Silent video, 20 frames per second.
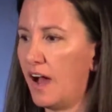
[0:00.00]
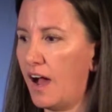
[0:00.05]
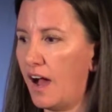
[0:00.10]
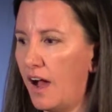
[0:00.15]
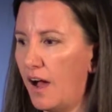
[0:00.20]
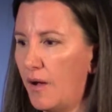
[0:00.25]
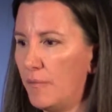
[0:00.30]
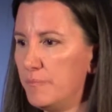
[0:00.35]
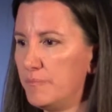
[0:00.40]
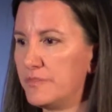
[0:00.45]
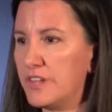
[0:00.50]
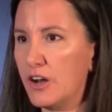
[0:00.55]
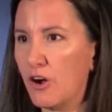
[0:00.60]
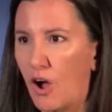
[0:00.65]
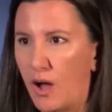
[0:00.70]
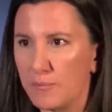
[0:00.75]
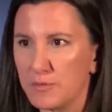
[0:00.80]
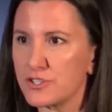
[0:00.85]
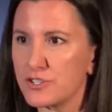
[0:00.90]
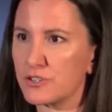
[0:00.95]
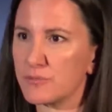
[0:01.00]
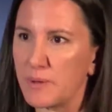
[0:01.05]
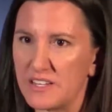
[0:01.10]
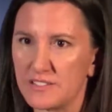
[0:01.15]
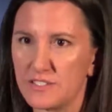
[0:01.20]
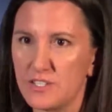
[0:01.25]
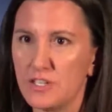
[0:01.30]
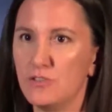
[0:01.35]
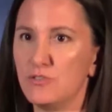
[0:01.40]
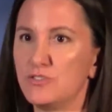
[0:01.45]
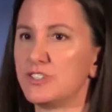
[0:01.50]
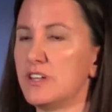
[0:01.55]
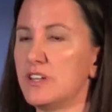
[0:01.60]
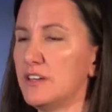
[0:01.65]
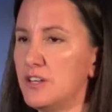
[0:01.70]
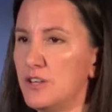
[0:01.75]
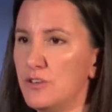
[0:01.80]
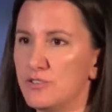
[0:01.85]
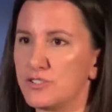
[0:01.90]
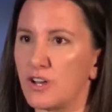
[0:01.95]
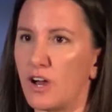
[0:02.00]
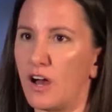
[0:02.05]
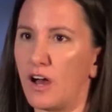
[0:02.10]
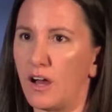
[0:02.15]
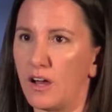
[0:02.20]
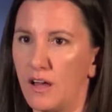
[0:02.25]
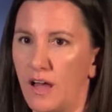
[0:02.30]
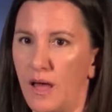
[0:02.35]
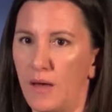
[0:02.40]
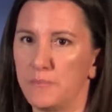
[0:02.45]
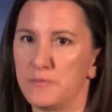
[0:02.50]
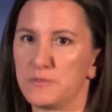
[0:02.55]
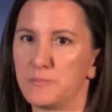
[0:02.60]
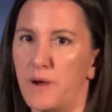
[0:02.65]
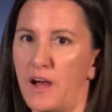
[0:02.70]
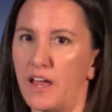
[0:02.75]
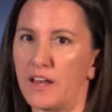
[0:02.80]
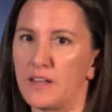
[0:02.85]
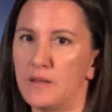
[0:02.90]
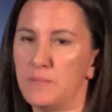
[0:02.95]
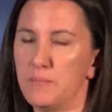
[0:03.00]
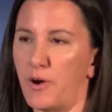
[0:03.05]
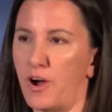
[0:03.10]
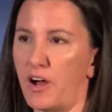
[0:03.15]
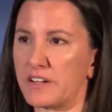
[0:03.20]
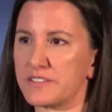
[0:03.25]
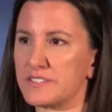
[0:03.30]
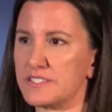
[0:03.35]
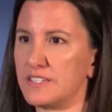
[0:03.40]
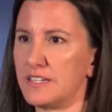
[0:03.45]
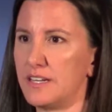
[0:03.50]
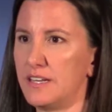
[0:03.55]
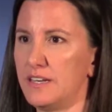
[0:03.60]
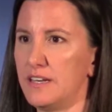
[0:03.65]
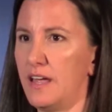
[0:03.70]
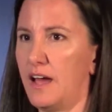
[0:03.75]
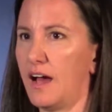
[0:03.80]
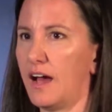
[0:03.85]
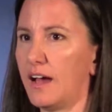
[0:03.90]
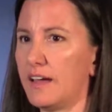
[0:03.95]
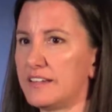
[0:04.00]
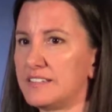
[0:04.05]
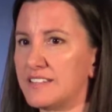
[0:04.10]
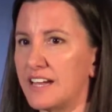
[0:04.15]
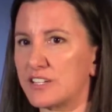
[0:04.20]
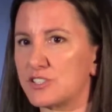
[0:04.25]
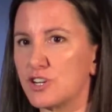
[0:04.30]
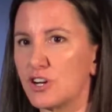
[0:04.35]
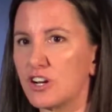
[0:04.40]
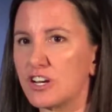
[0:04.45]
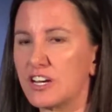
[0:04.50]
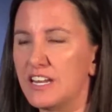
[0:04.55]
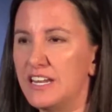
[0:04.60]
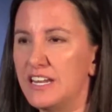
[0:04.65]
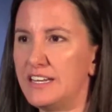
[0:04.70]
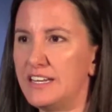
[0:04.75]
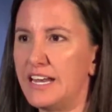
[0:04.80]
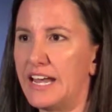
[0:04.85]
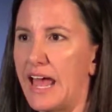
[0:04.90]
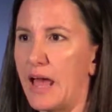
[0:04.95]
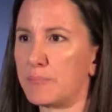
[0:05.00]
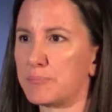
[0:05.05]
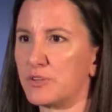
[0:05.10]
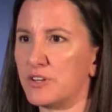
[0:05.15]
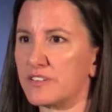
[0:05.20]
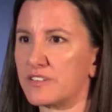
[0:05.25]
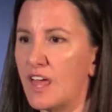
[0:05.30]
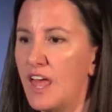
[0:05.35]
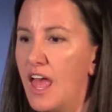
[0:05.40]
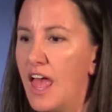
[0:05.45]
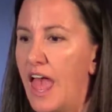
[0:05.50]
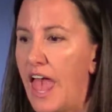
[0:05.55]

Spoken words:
Omniture based in Utah, HubSpot in Boston, ExactTarget in Indianapolis.